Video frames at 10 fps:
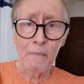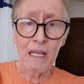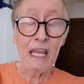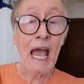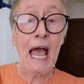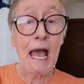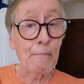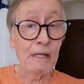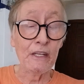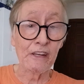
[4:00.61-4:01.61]
me
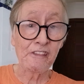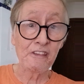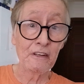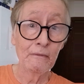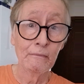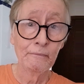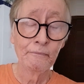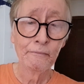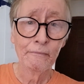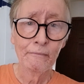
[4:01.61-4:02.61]
happiness.
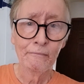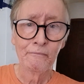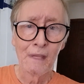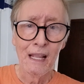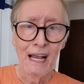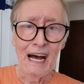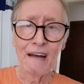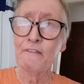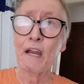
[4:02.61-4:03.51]
I've